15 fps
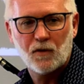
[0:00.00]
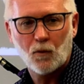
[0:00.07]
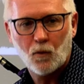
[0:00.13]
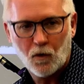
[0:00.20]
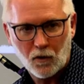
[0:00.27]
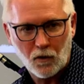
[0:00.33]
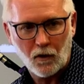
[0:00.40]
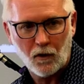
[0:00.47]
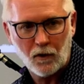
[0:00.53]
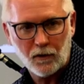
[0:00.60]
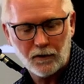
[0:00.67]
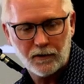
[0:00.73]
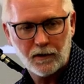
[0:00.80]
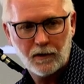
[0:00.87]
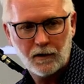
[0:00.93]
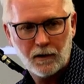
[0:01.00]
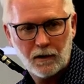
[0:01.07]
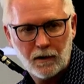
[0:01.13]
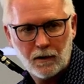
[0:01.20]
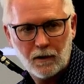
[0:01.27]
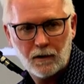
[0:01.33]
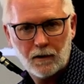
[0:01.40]
the world,
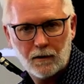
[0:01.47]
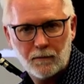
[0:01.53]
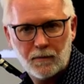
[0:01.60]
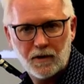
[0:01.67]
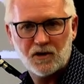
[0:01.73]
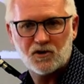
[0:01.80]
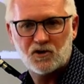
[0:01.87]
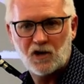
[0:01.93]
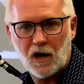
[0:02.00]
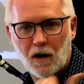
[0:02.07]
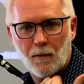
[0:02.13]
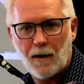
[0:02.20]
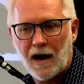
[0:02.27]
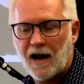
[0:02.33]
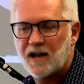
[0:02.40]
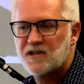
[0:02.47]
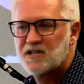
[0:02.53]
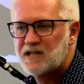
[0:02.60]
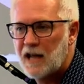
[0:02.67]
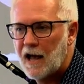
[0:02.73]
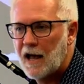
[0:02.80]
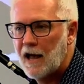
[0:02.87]
because Jeremiah
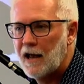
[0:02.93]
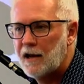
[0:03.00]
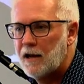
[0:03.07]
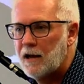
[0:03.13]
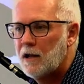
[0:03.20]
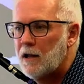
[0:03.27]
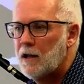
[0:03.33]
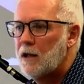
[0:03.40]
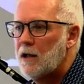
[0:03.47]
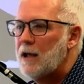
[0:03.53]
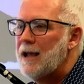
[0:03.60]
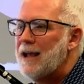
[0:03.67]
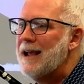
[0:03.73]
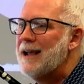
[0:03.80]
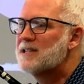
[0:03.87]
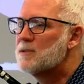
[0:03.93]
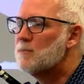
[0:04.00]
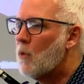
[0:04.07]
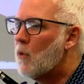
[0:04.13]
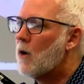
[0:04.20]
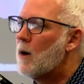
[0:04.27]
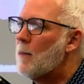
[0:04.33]
said, it's
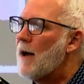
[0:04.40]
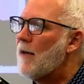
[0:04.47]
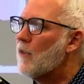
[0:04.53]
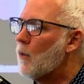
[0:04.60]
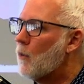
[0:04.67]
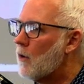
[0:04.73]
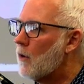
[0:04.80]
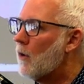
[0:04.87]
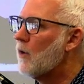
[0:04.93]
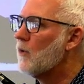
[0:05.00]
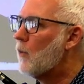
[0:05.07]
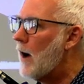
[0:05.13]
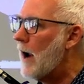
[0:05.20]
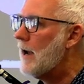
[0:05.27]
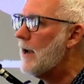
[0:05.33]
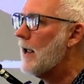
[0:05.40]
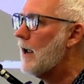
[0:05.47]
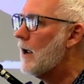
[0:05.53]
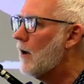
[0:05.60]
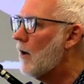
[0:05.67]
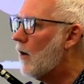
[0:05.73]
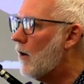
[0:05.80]
more about the world
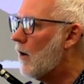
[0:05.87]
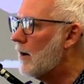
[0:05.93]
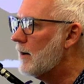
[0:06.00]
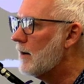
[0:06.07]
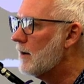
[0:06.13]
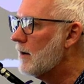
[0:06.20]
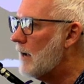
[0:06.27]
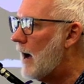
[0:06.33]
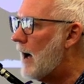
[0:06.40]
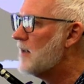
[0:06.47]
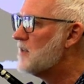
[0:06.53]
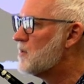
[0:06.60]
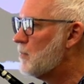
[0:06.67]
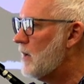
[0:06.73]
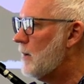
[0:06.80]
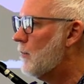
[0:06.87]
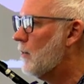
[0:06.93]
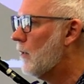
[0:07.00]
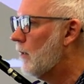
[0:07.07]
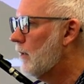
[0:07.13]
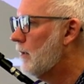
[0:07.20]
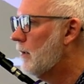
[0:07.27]
waiting on God's
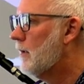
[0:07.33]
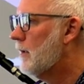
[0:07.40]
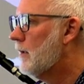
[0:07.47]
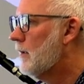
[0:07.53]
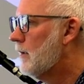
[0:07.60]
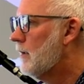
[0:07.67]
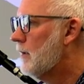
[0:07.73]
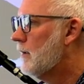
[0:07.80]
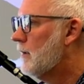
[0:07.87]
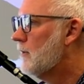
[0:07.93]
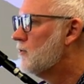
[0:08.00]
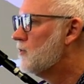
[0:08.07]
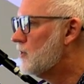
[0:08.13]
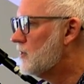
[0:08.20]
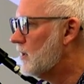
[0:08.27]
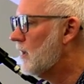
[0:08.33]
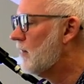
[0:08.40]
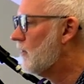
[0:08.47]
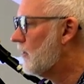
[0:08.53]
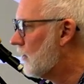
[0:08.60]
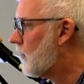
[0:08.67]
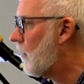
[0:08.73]
people to
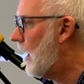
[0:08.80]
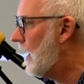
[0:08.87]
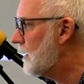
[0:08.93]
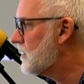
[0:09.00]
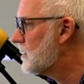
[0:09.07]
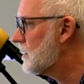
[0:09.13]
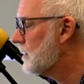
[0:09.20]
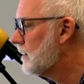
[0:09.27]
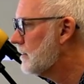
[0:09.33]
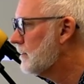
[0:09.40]
deliver the Christ,